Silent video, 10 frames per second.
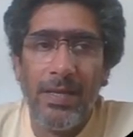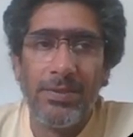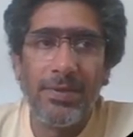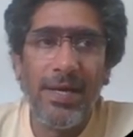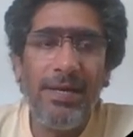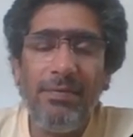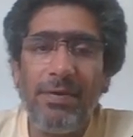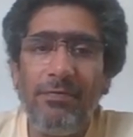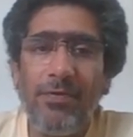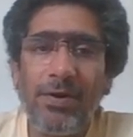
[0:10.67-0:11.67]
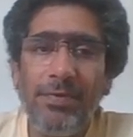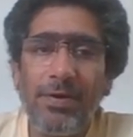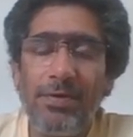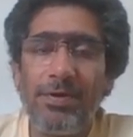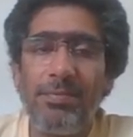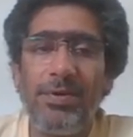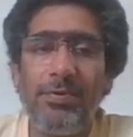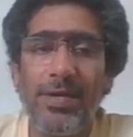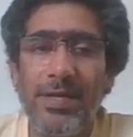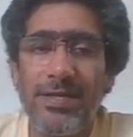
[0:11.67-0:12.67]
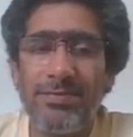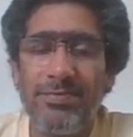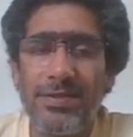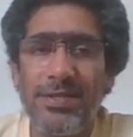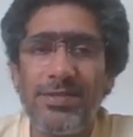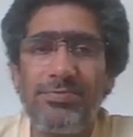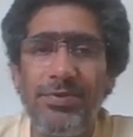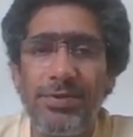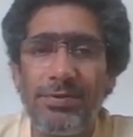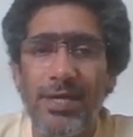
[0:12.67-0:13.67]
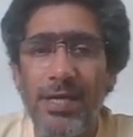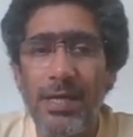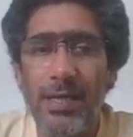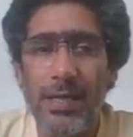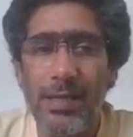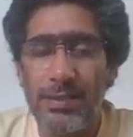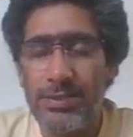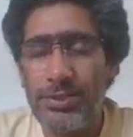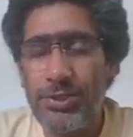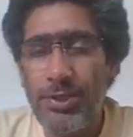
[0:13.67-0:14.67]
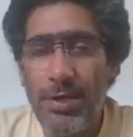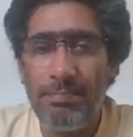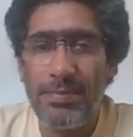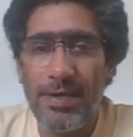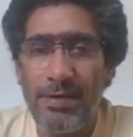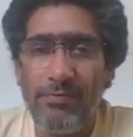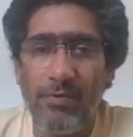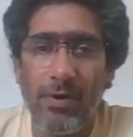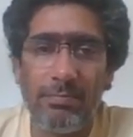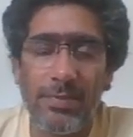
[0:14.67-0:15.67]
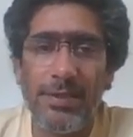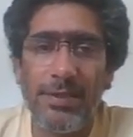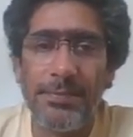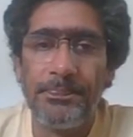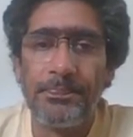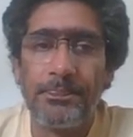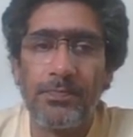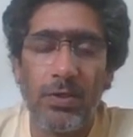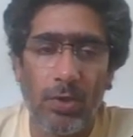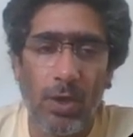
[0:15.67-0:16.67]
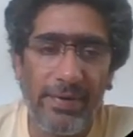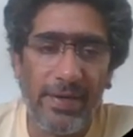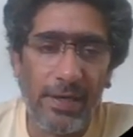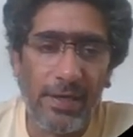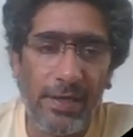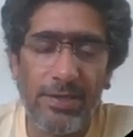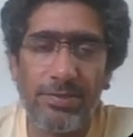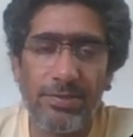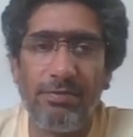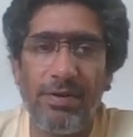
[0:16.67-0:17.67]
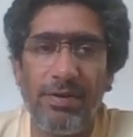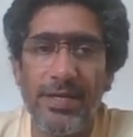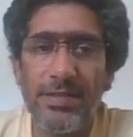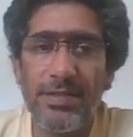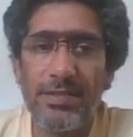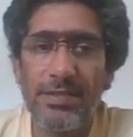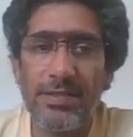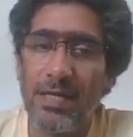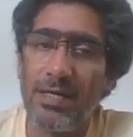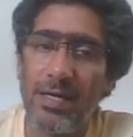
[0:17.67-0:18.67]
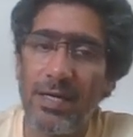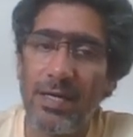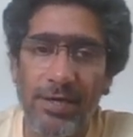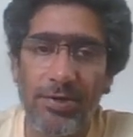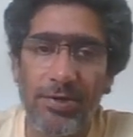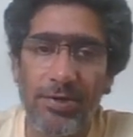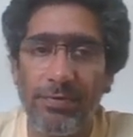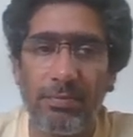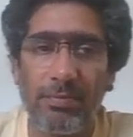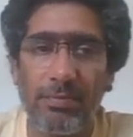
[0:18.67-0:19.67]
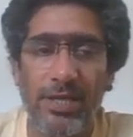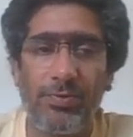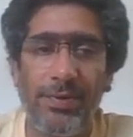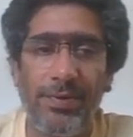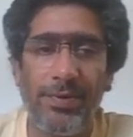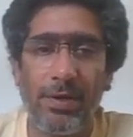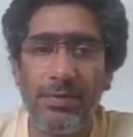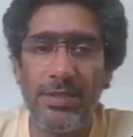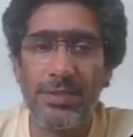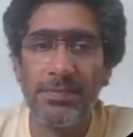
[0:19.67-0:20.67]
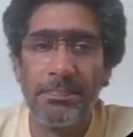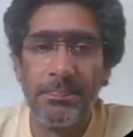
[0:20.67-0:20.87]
So anyway, what we're going to be doing is we're just going to take a short break from the solving techniques of the variants. I'll again continue it from the next video onwards.